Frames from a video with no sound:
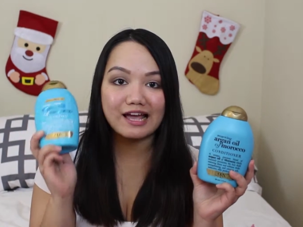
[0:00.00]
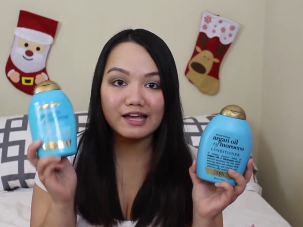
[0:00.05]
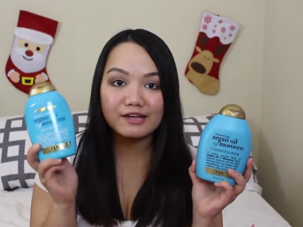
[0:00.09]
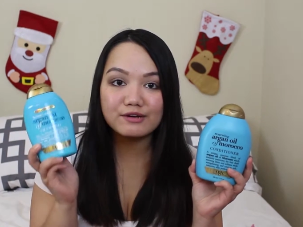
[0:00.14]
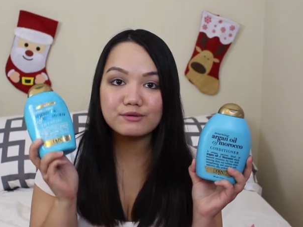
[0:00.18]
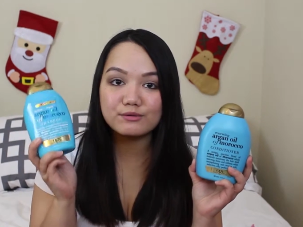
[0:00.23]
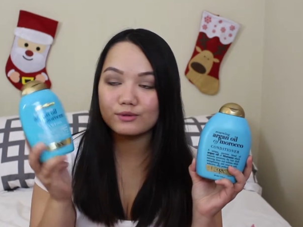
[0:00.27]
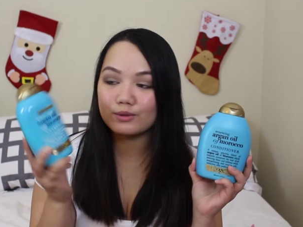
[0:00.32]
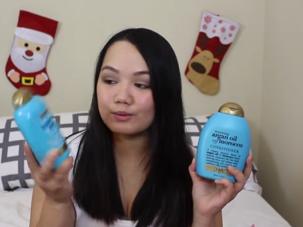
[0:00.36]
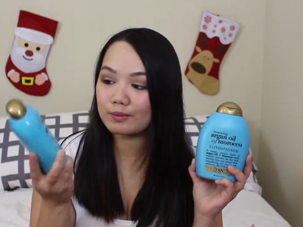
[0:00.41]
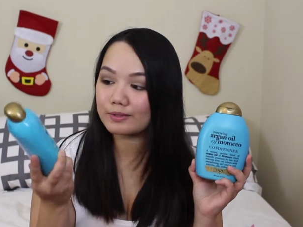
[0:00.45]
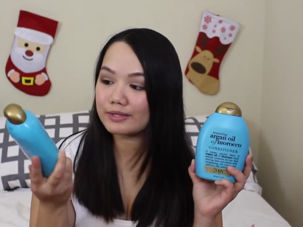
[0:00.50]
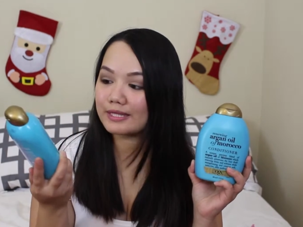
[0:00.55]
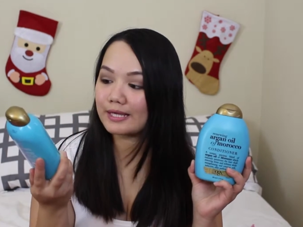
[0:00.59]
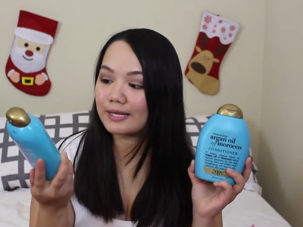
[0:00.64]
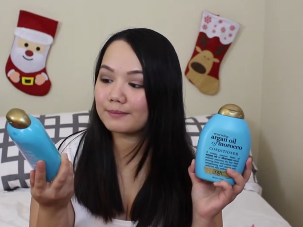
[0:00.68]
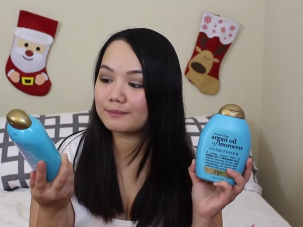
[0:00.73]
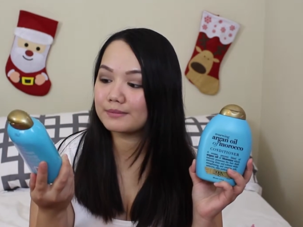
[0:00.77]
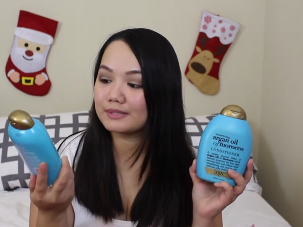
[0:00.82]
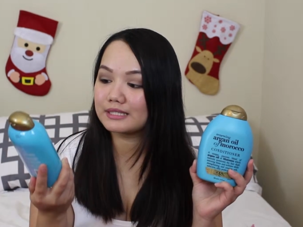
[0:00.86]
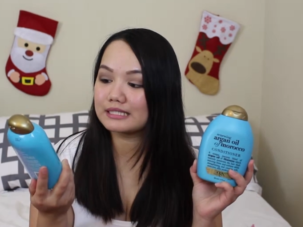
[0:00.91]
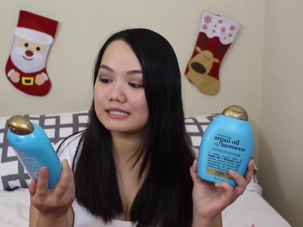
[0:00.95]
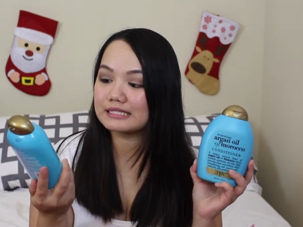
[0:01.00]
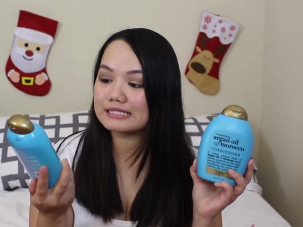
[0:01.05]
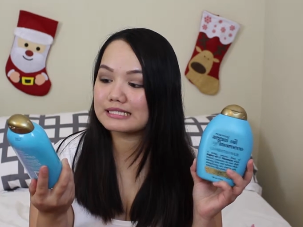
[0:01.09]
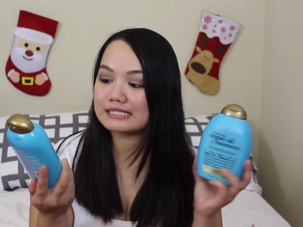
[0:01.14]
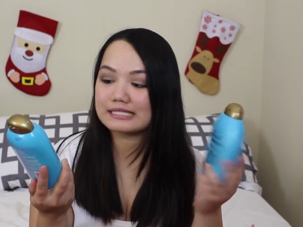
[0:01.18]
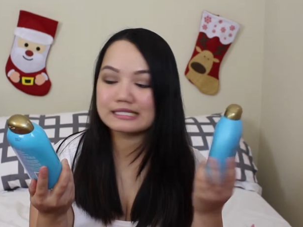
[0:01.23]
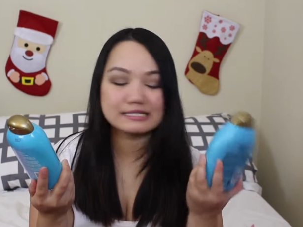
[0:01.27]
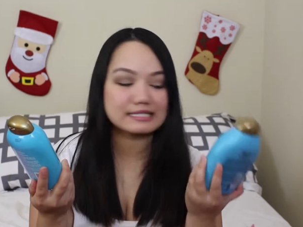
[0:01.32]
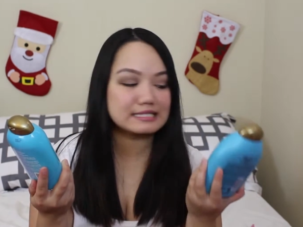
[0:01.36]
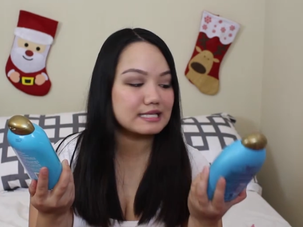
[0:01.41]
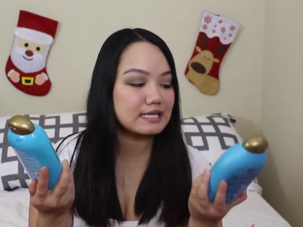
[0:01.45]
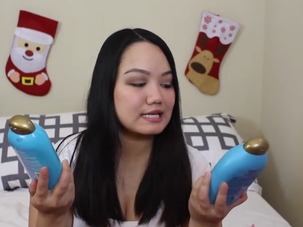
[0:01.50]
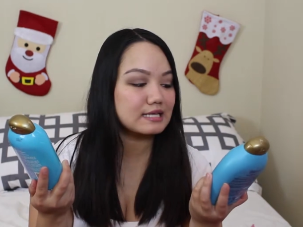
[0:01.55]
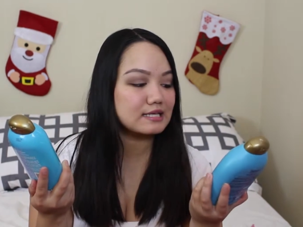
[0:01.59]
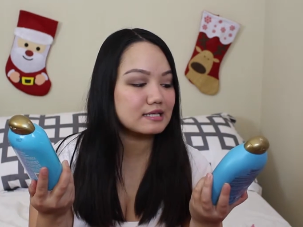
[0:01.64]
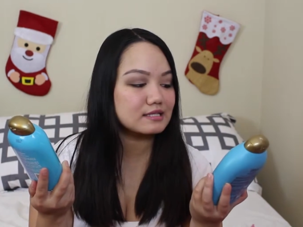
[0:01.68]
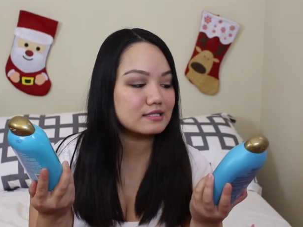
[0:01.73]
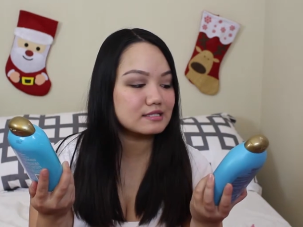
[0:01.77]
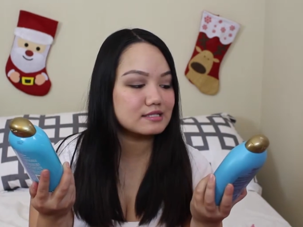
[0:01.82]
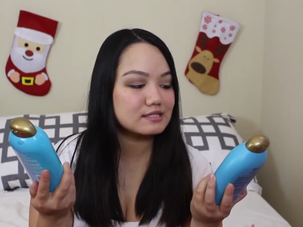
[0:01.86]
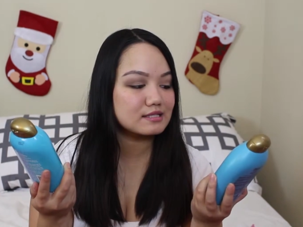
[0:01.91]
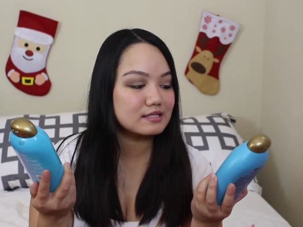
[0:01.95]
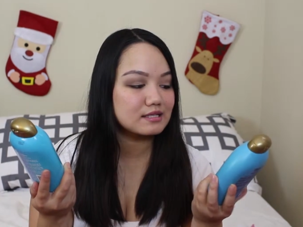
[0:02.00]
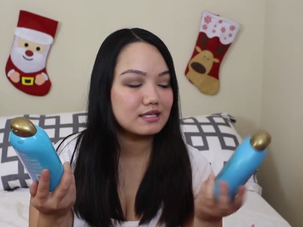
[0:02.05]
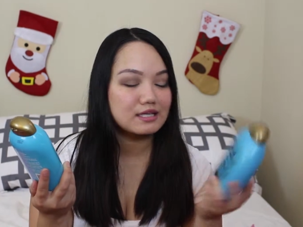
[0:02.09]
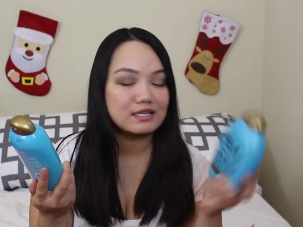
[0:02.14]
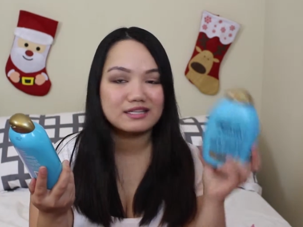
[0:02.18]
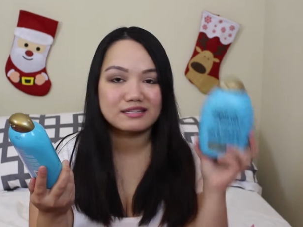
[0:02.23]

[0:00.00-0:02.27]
I don't know what that means. It says,